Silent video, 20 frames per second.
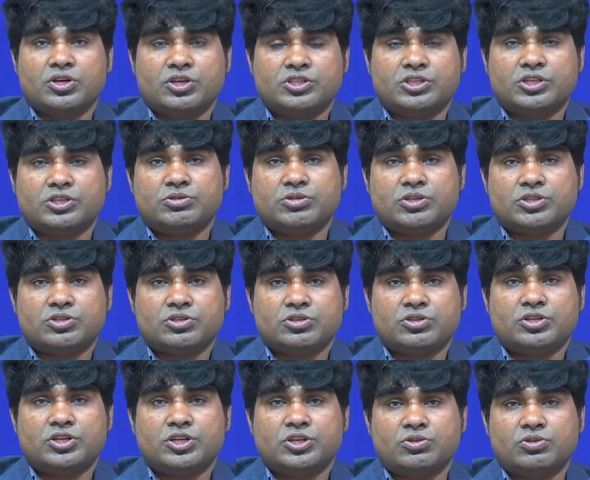
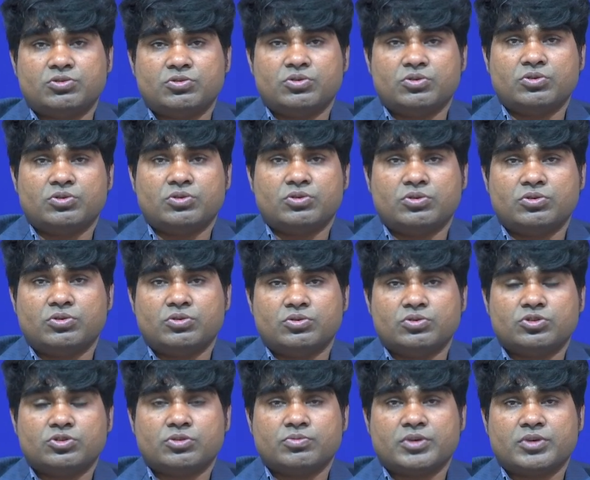situation and to do
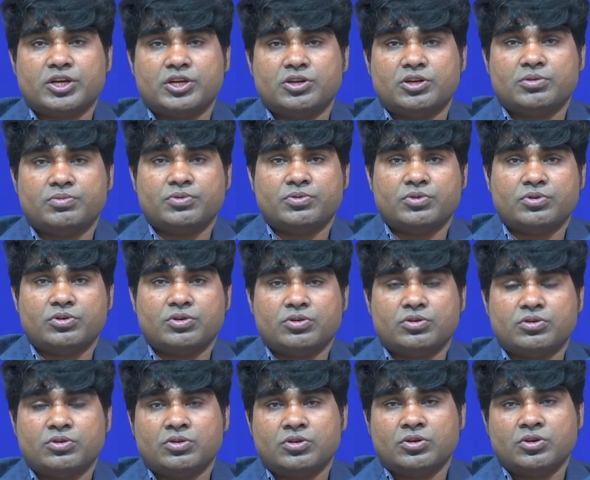some kind of
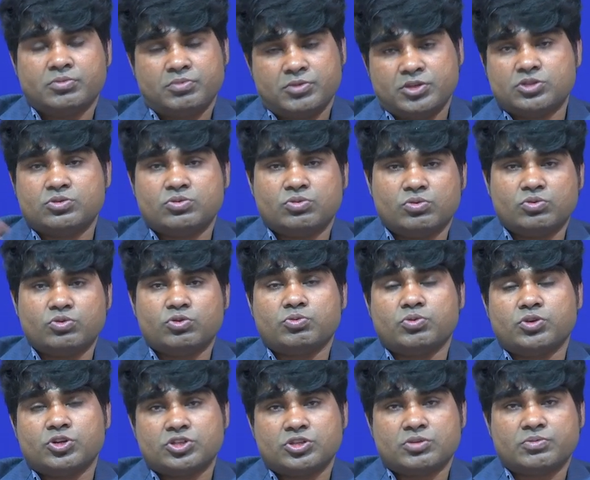means to look
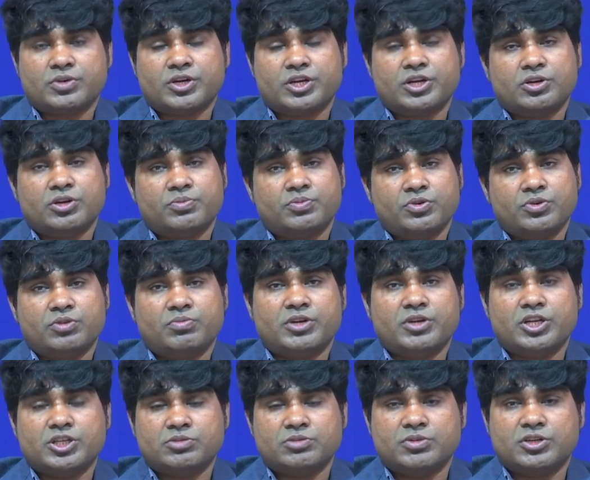for some kind of
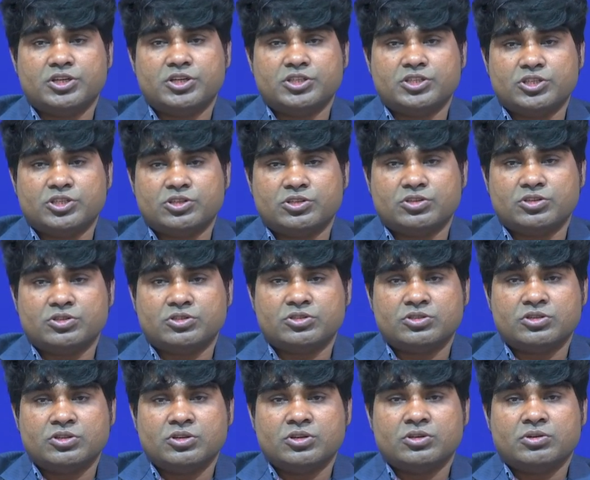management decisions.
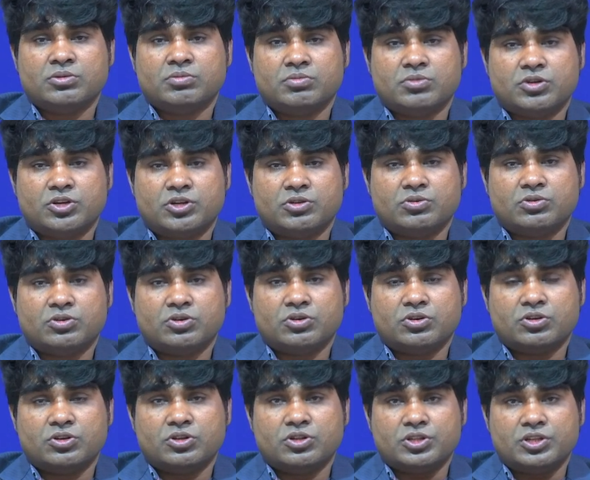But
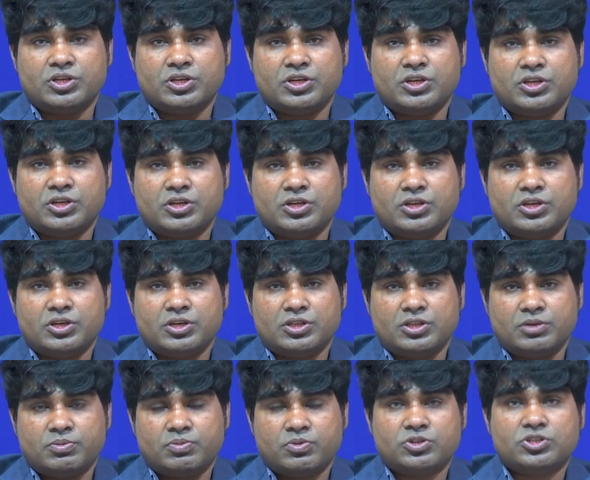
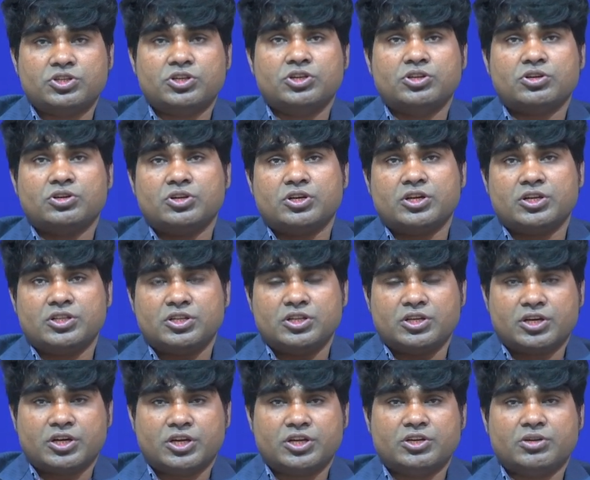the procedure and
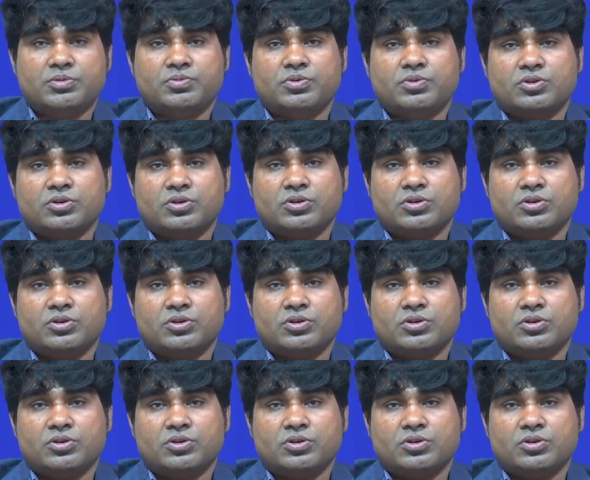the kind of